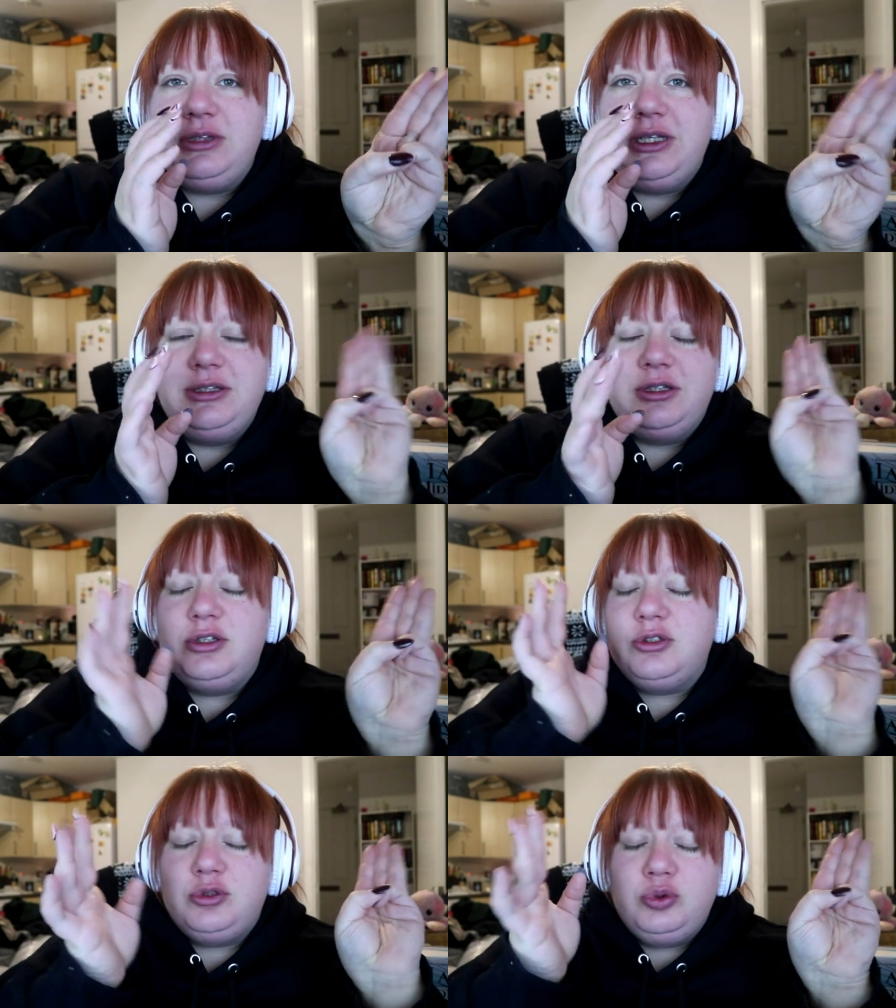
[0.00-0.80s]
the, the,
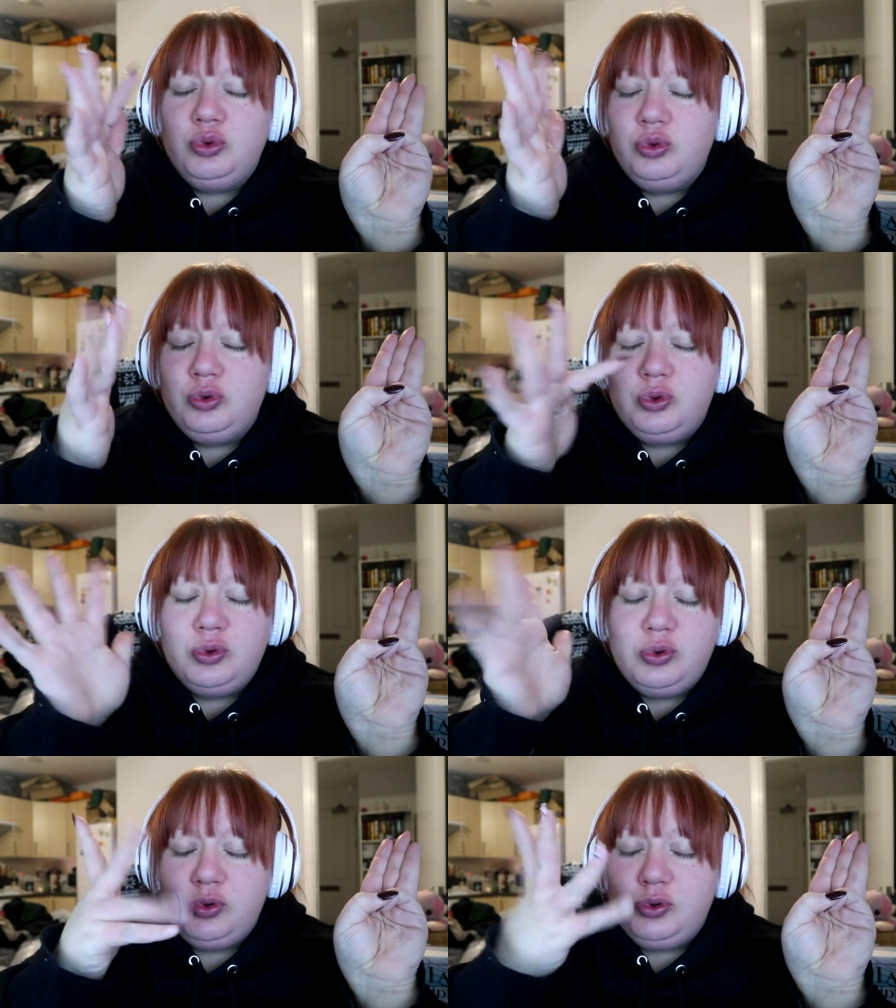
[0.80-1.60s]
do, do,
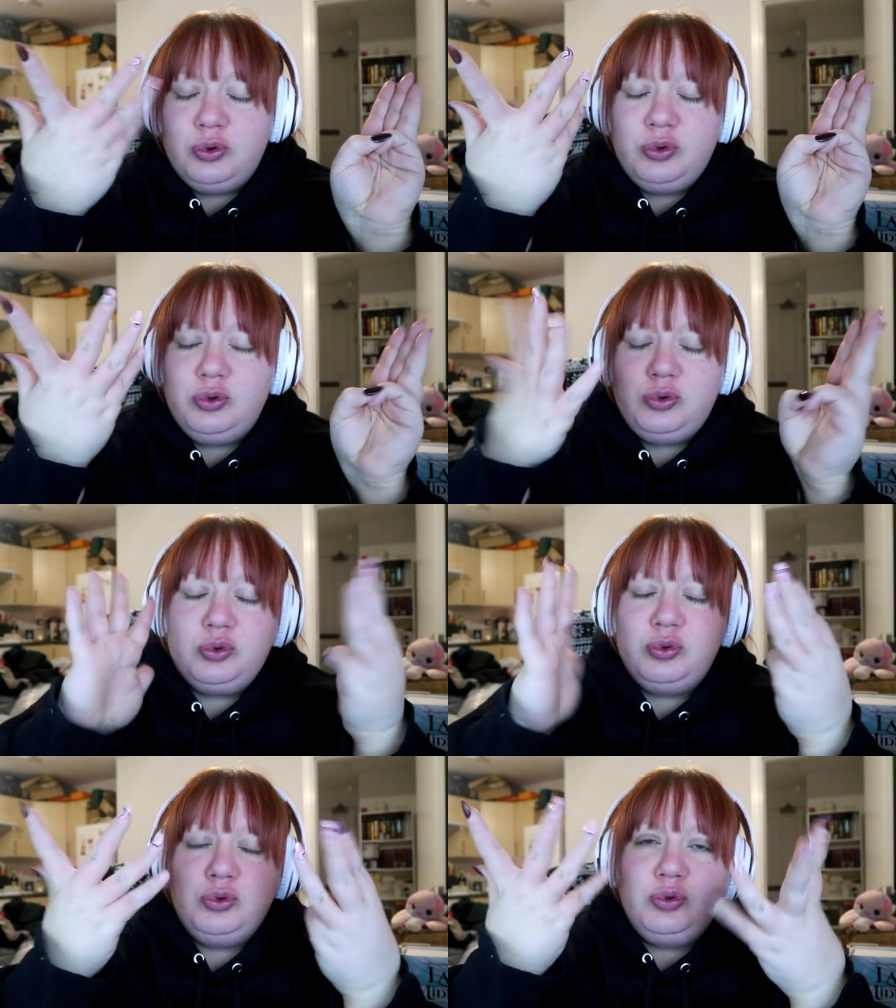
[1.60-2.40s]
do,
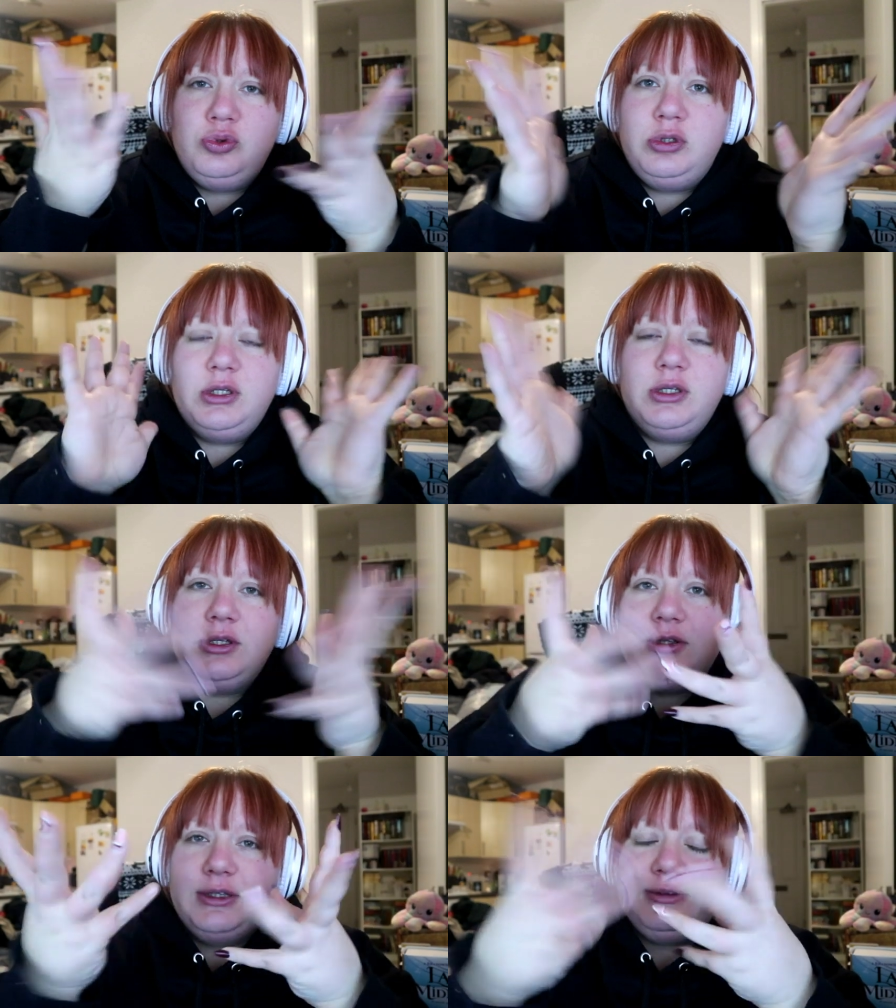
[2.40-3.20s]
do
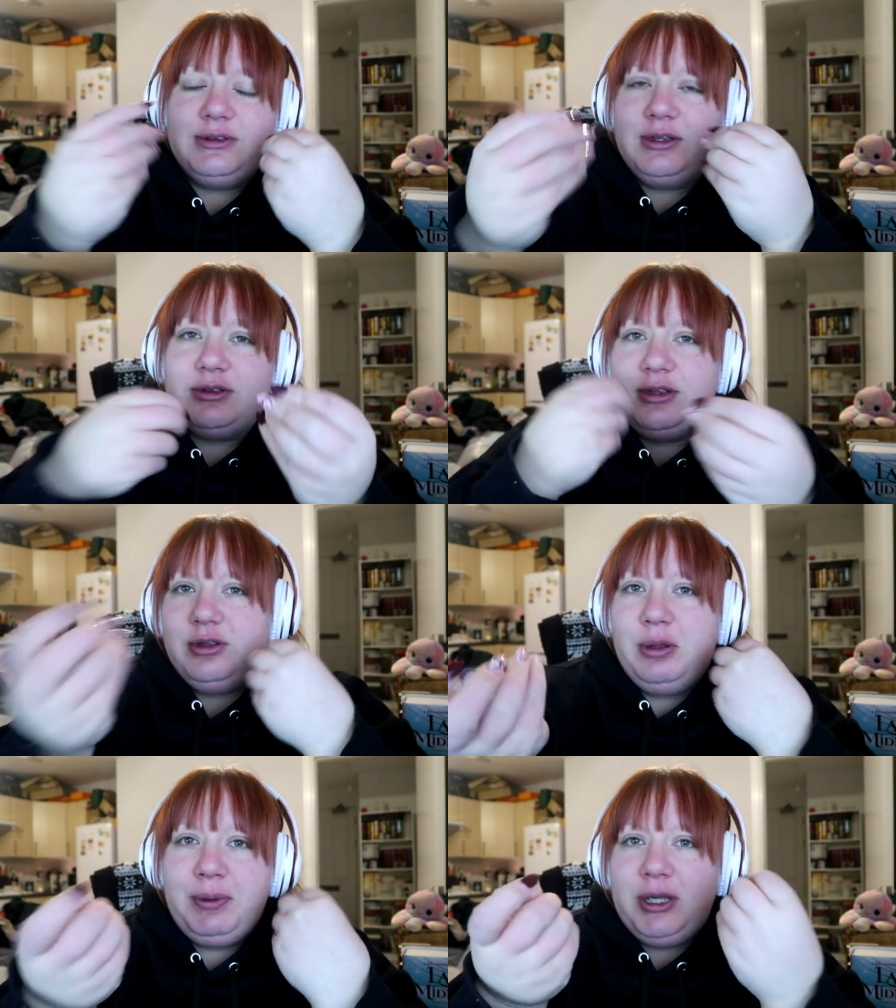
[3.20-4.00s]
the, the, the
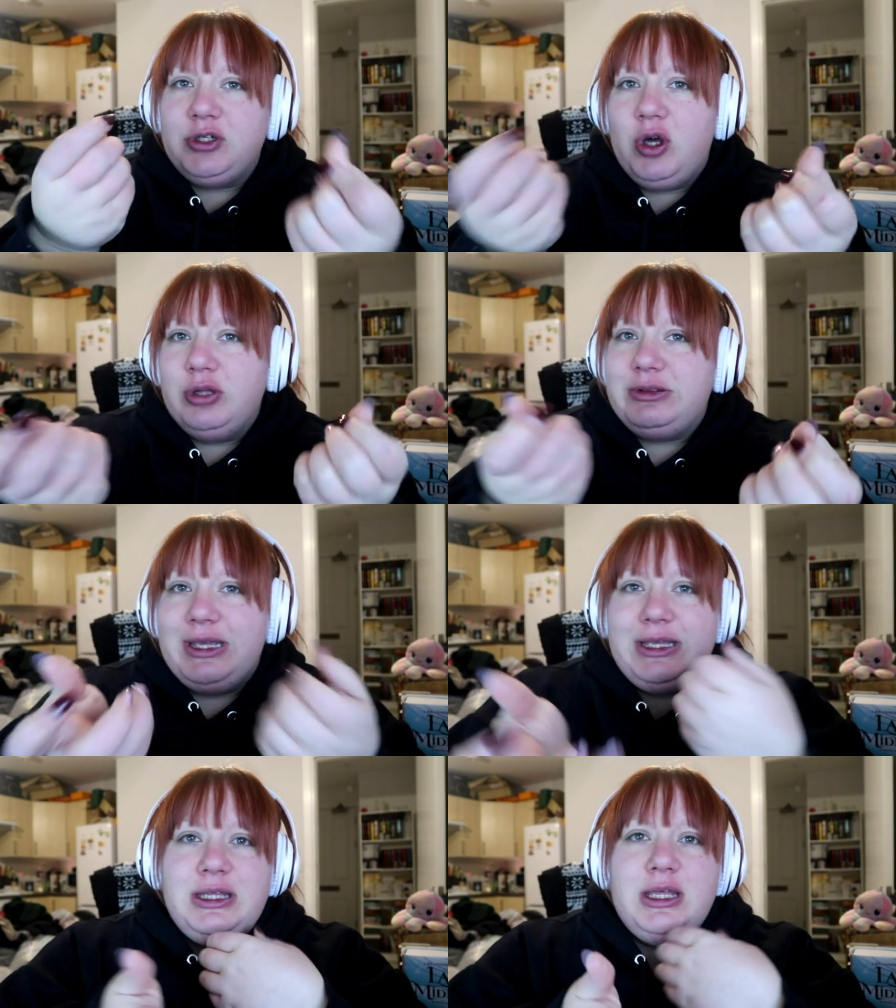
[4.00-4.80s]
little bird call
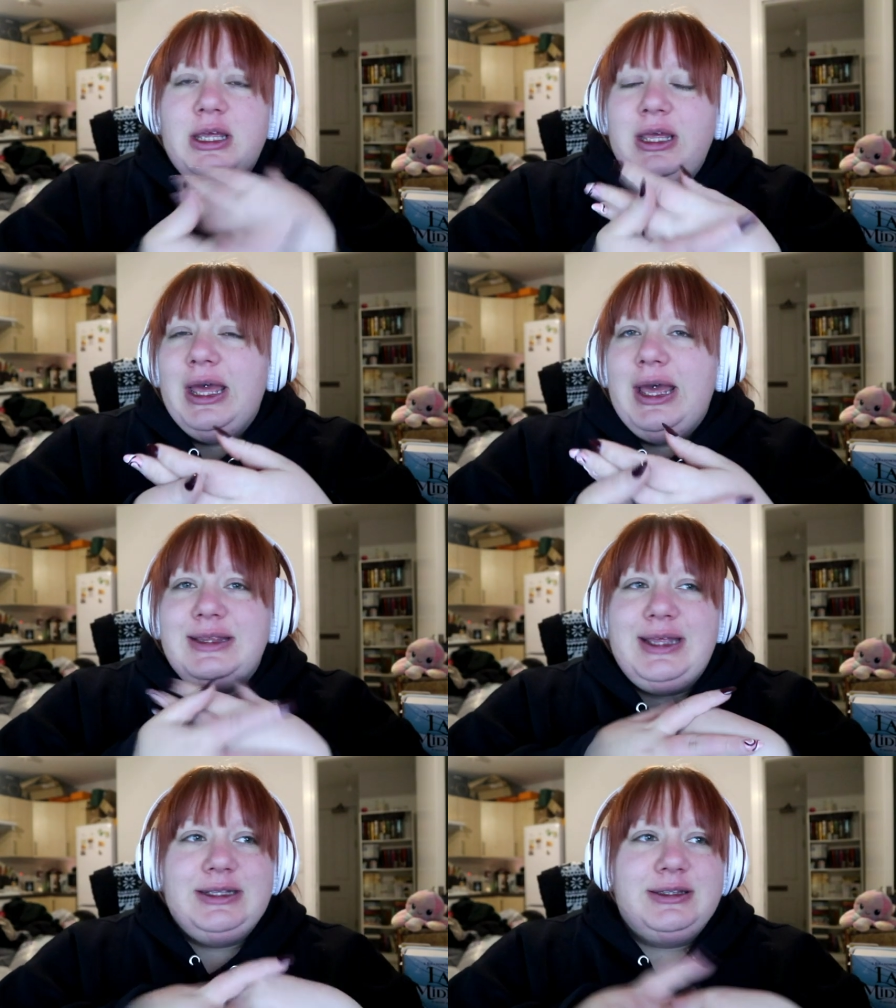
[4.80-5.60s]
thing
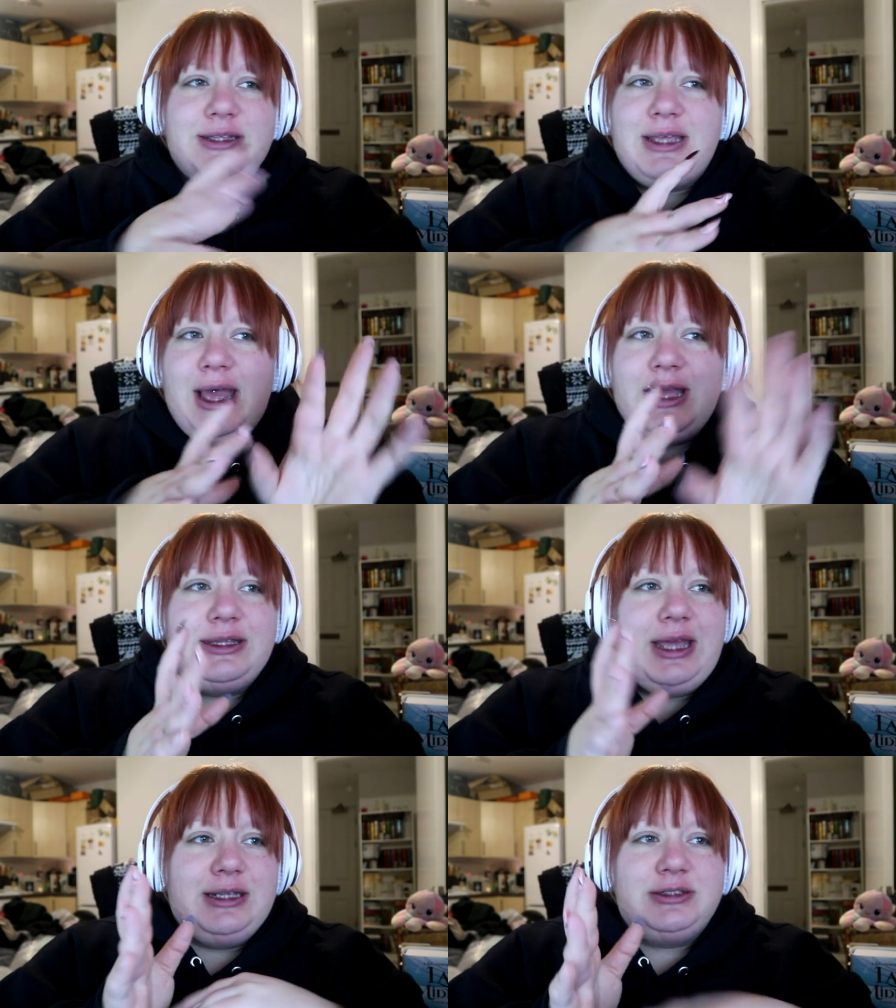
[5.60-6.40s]
and then the guy
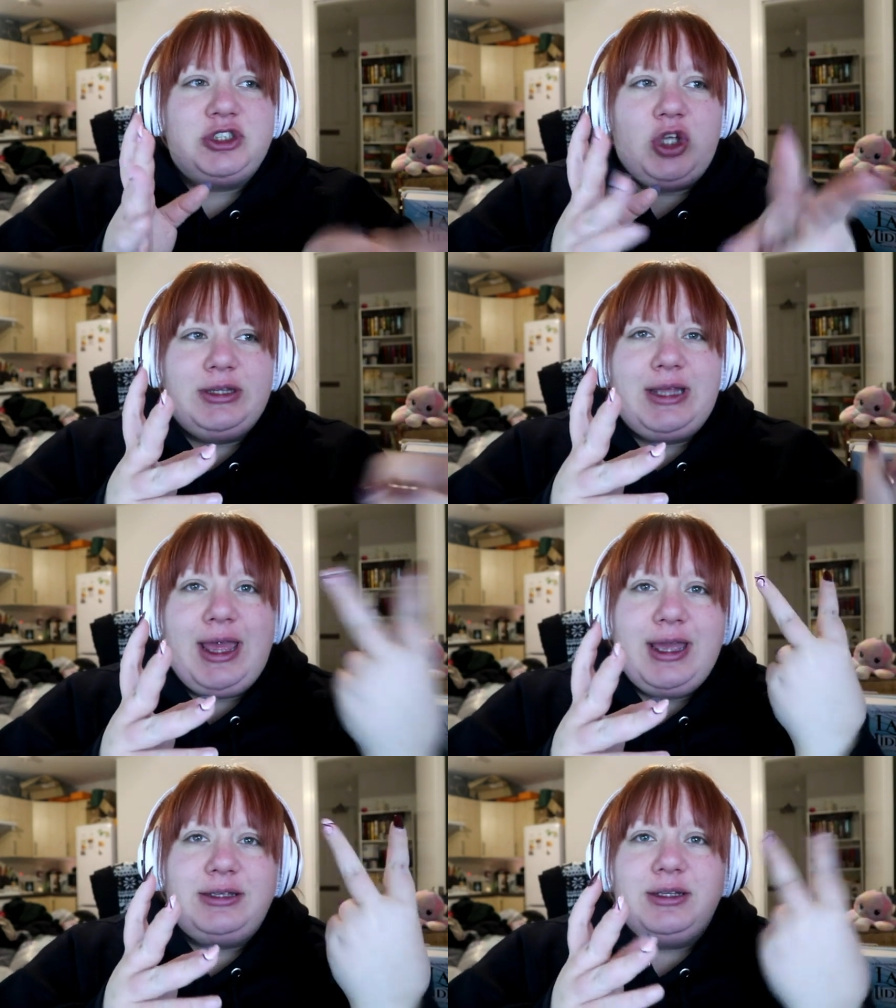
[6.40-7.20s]
getting shot in the
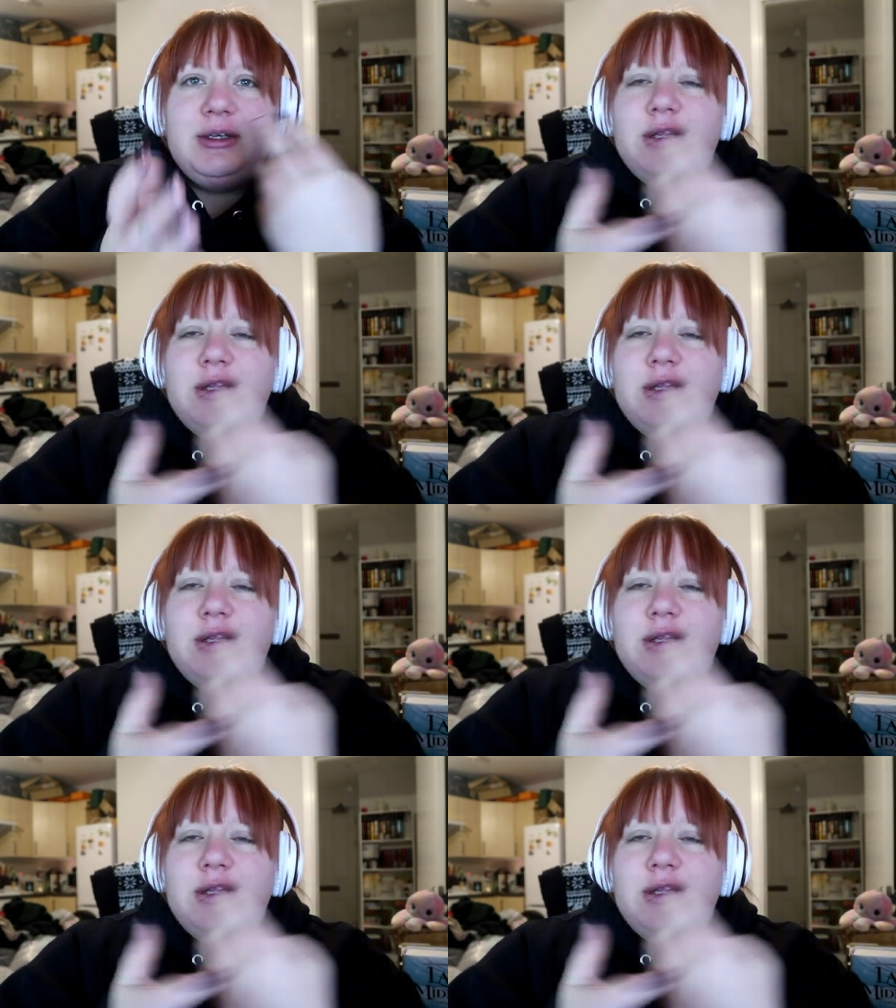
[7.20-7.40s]
head.